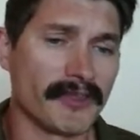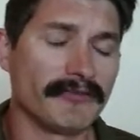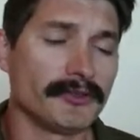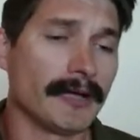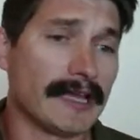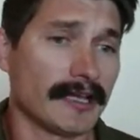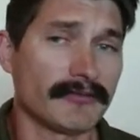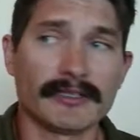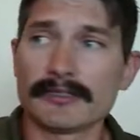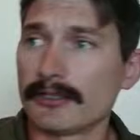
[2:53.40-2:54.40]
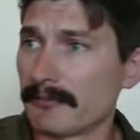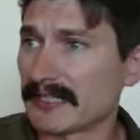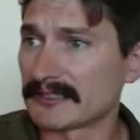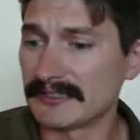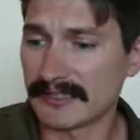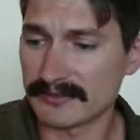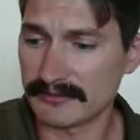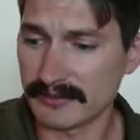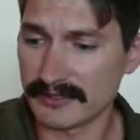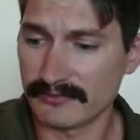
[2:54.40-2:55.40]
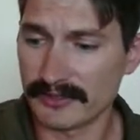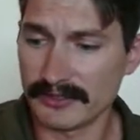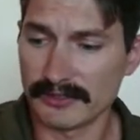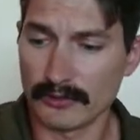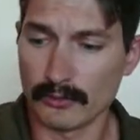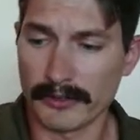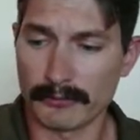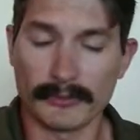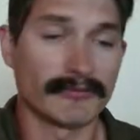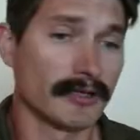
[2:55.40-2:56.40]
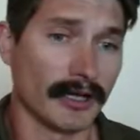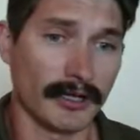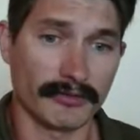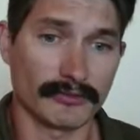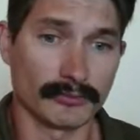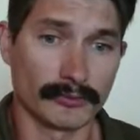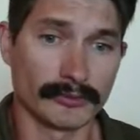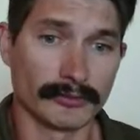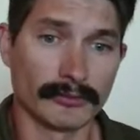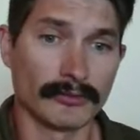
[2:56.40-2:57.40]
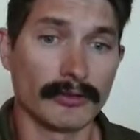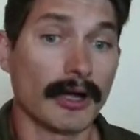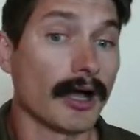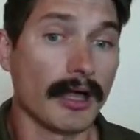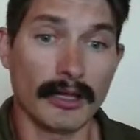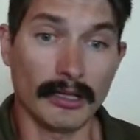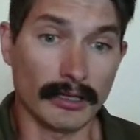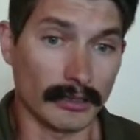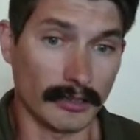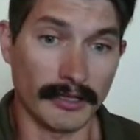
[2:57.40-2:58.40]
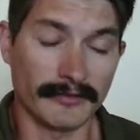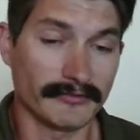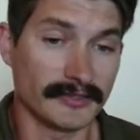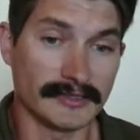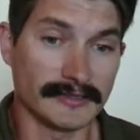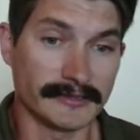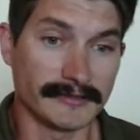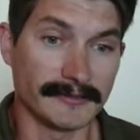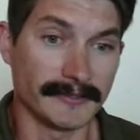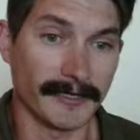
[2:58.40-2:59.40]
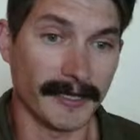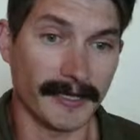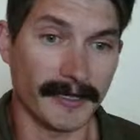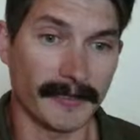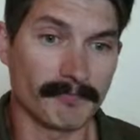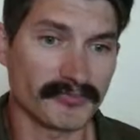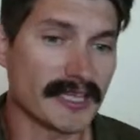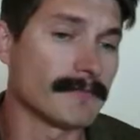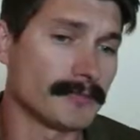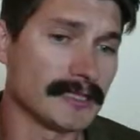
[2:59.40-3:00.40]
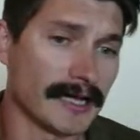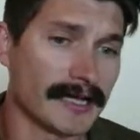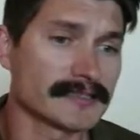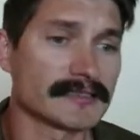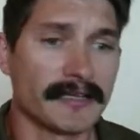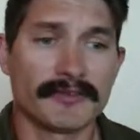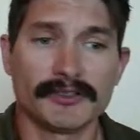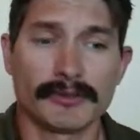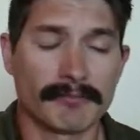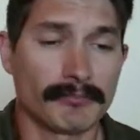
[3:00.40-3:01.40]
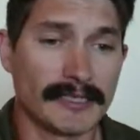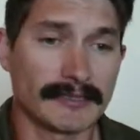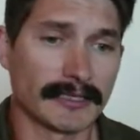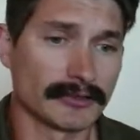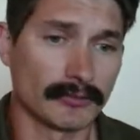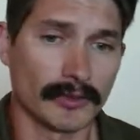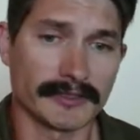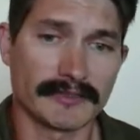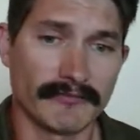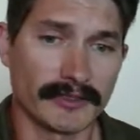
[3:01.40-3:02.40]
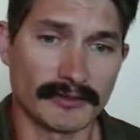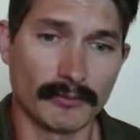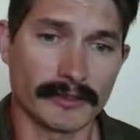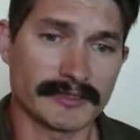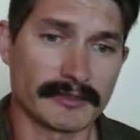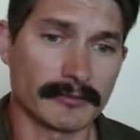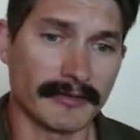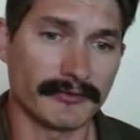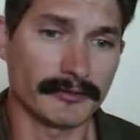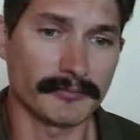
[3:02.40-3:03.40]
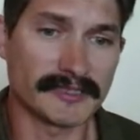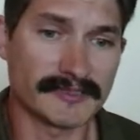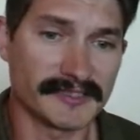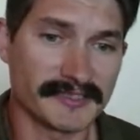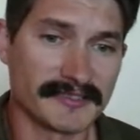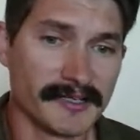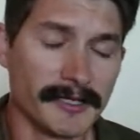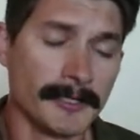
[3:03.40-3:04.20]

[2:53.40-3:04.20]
If you haven't, go back to yesterday's video where we've gone through all of the KPIs, and then you can pick out the ones and fit the ones that are right for your business.